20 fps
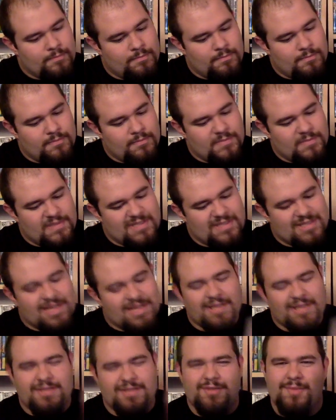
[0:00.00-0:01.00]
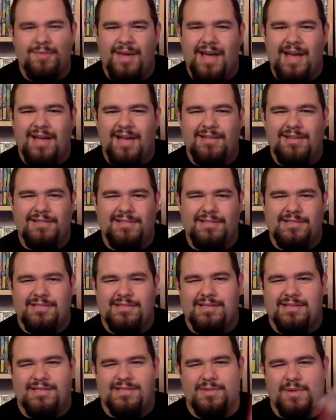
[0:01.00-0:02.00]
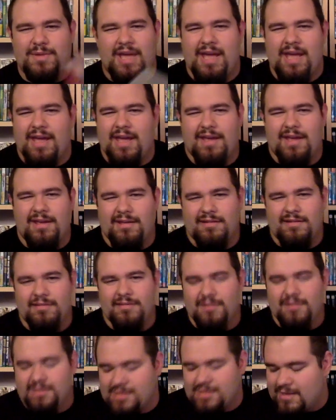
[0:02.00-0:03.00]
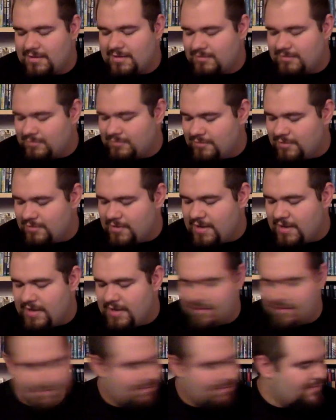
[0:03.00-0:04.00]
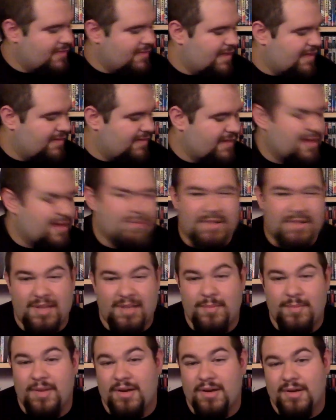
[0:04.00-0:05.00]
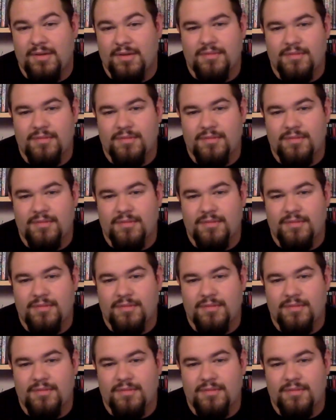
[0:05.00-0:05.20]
It's not too bad. It's okay. It's not great. I think I played better.